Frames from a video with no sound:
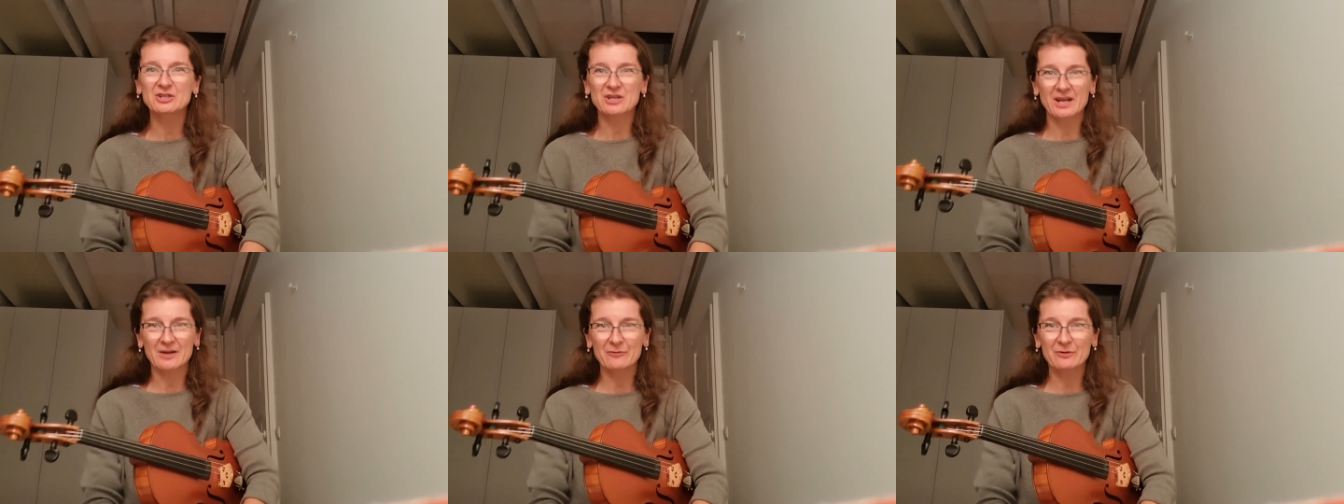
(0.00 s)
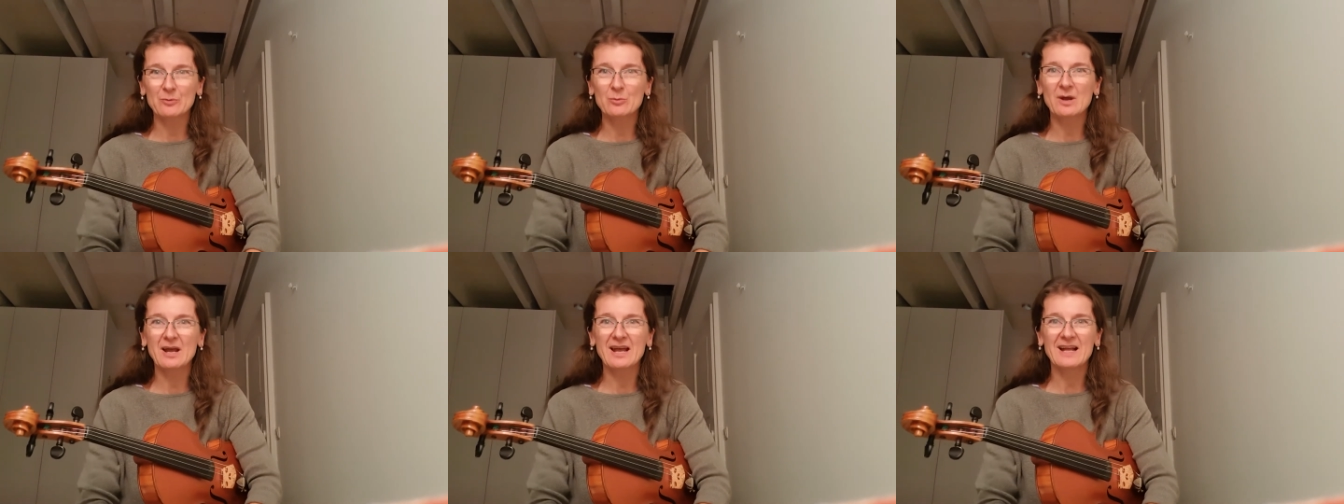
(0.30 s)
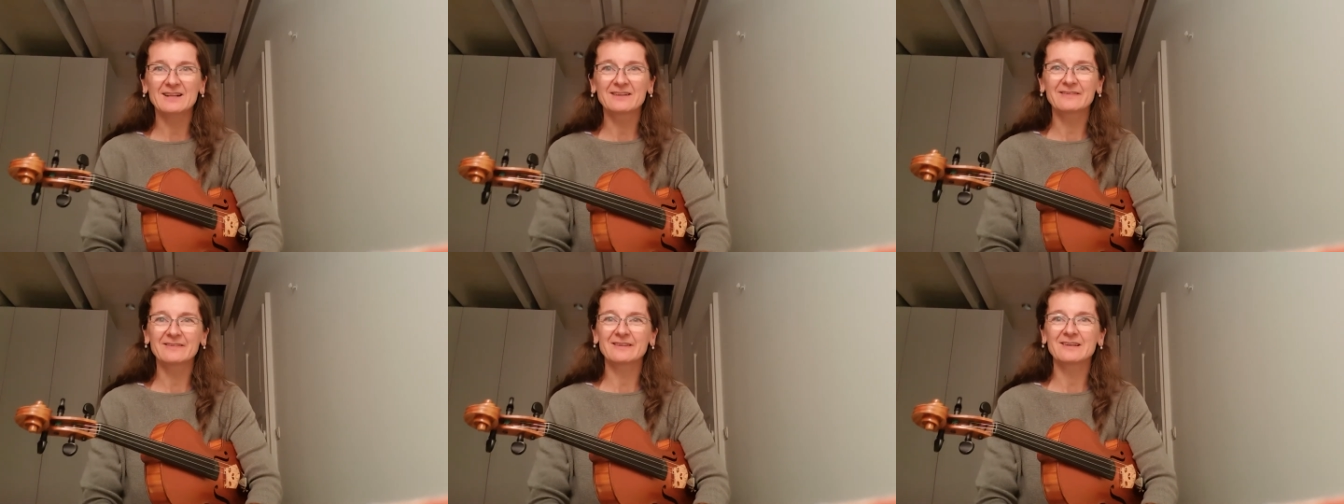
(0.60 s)
everywhere
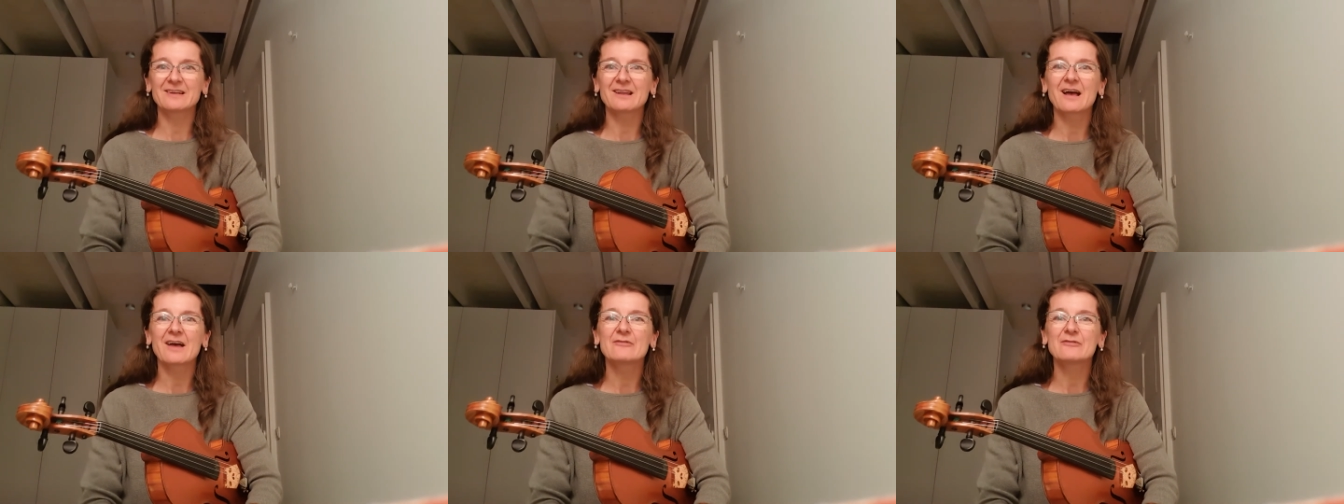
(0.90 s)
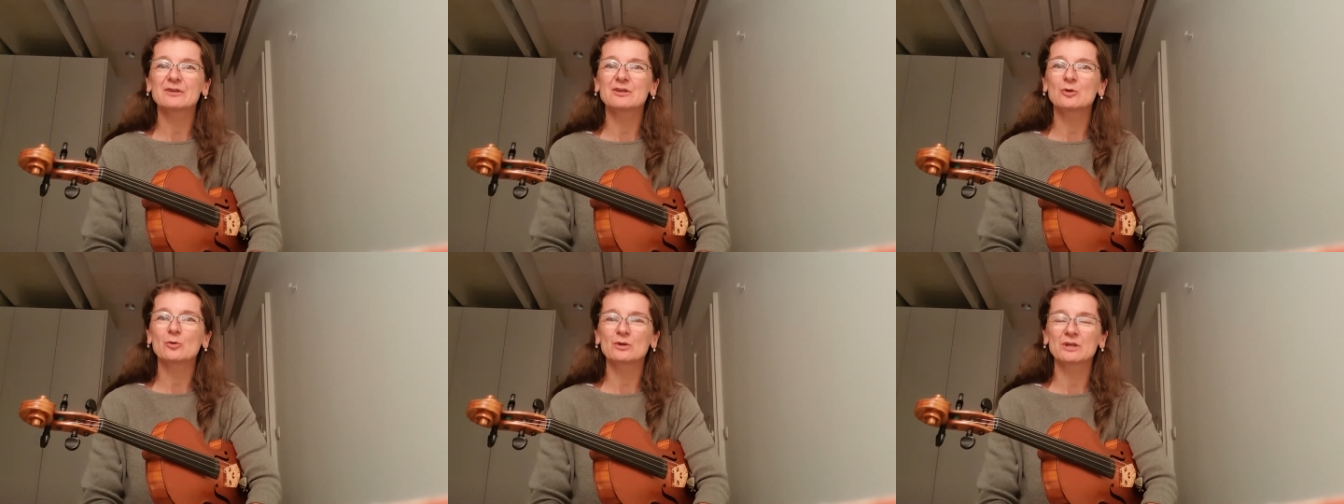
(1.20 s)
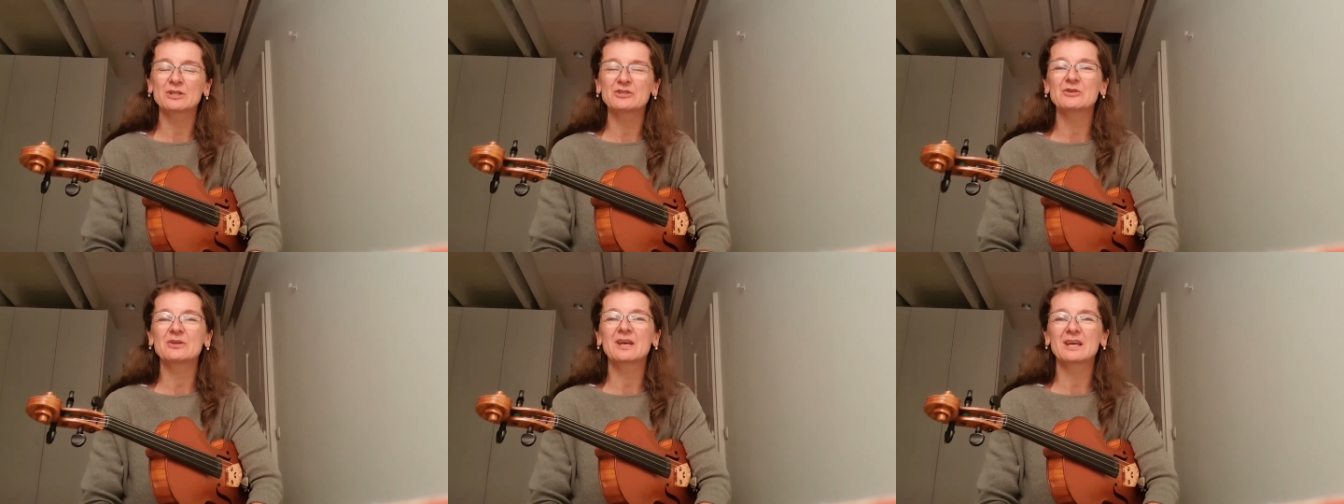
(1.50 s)
else in life in
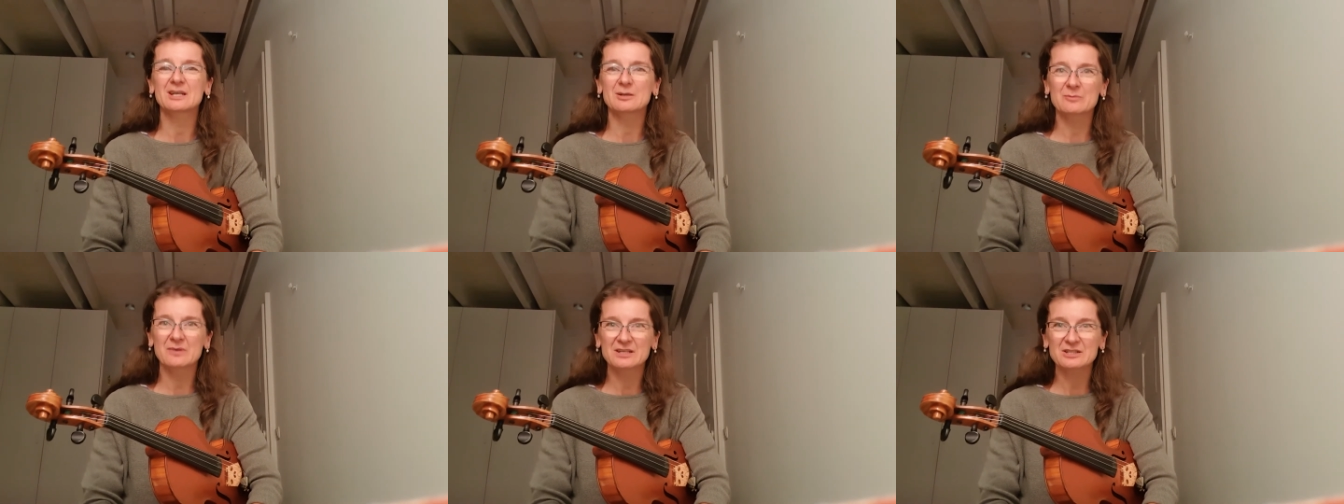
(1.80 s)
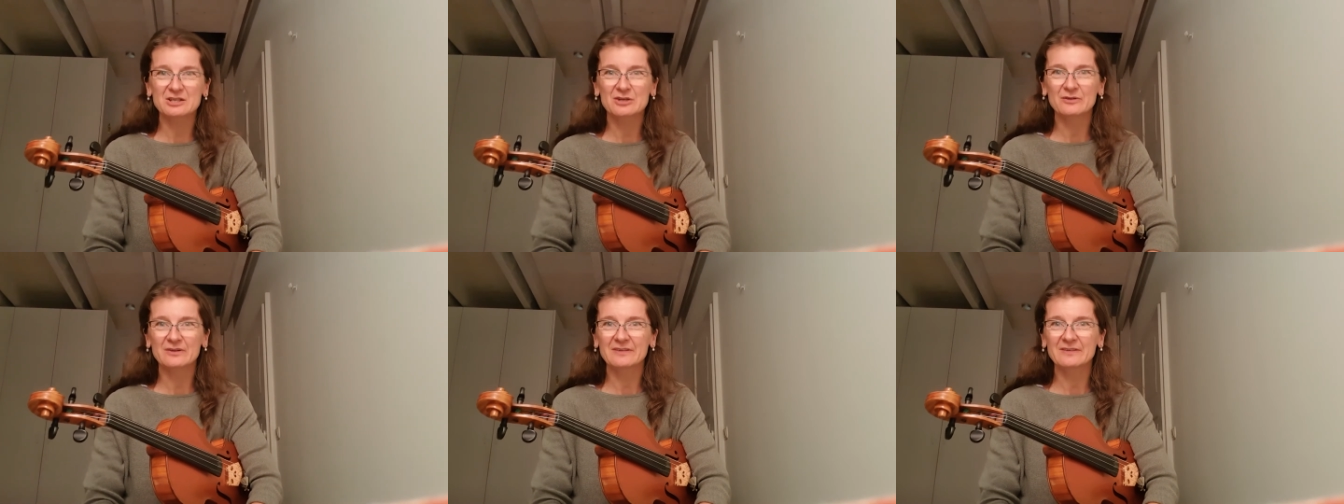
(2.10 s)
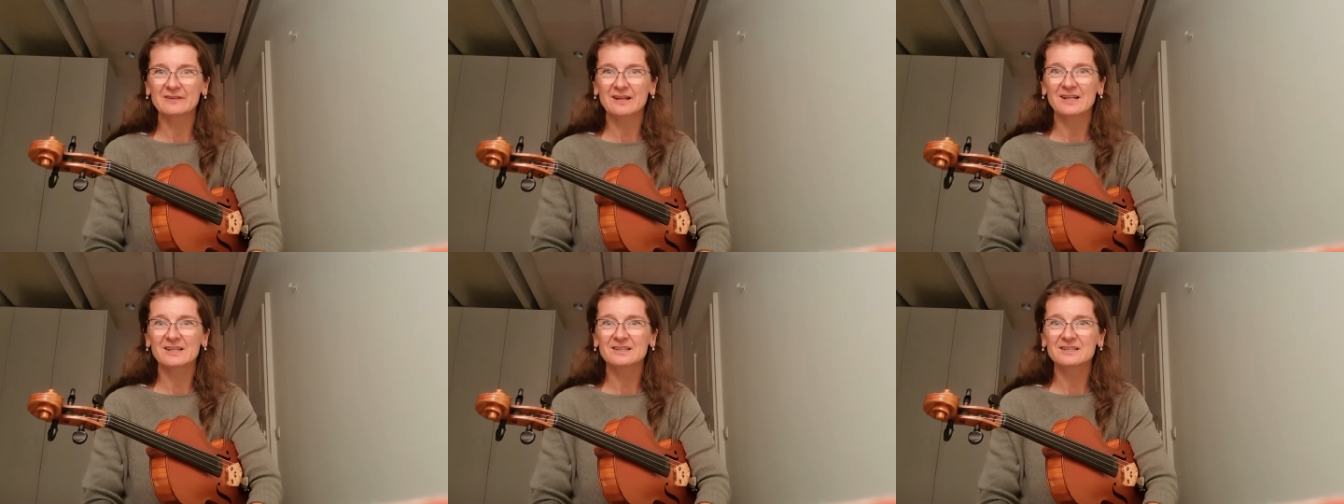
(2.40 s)
order to get a better
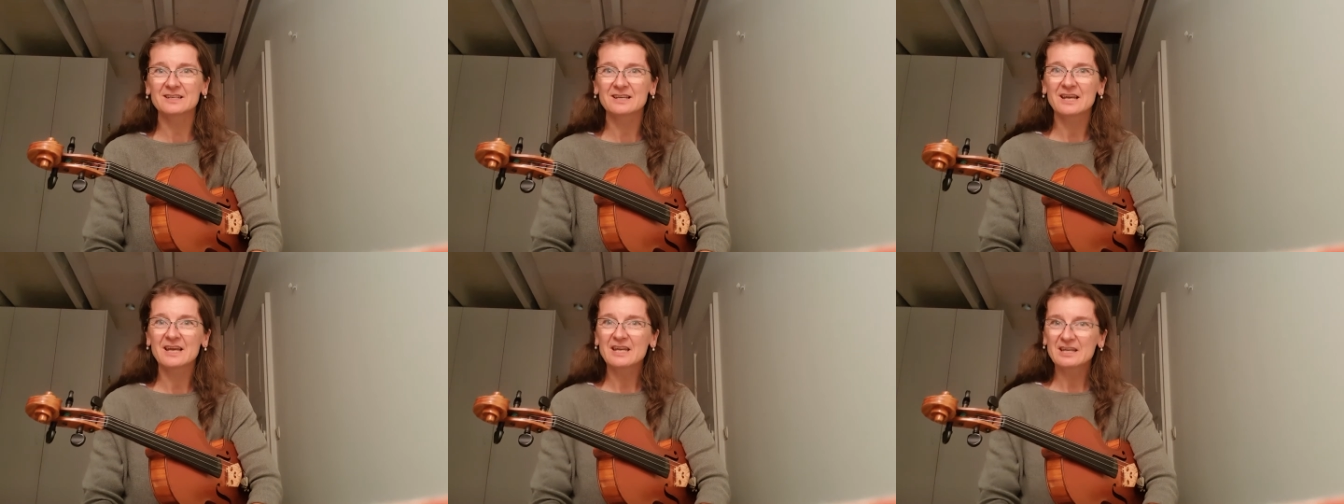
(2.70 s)
result,